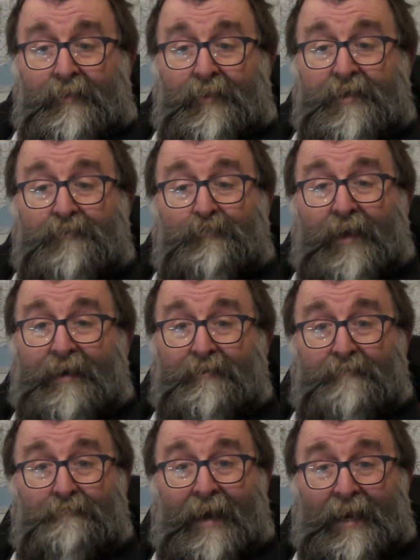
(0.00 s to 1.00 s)
They
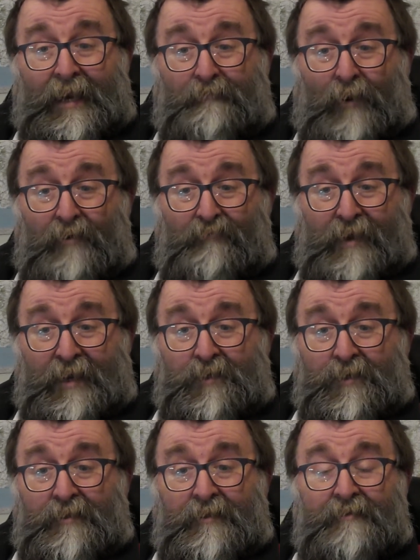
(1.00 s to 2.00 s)
split mainly by
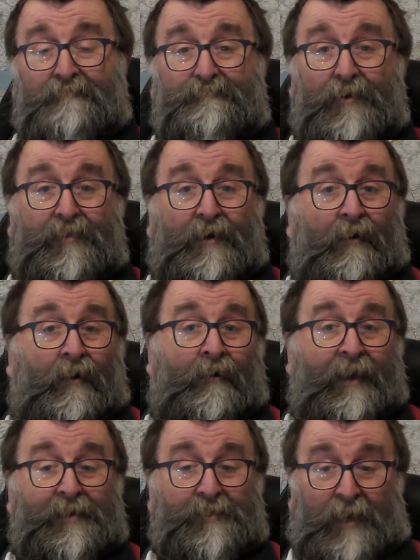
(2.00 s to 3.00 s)
region, but there are
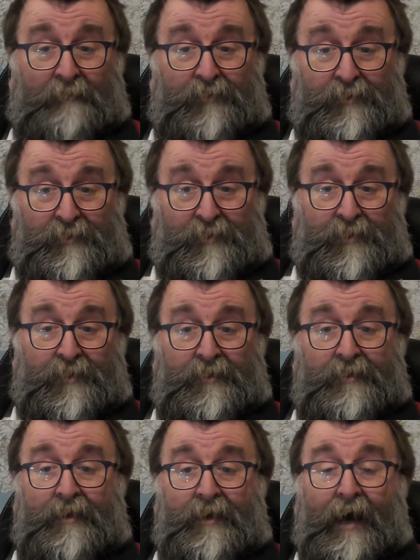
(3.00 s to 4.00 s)
exceptions,
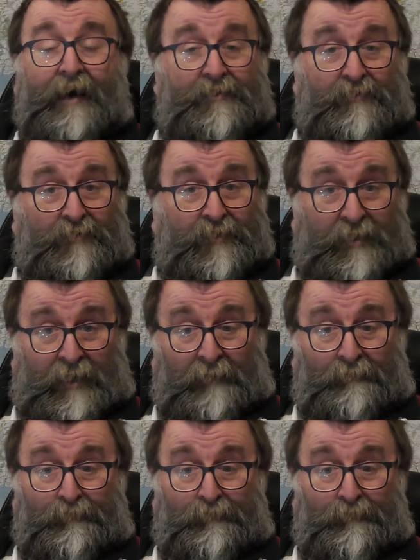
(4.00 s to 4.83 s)
as we'll see.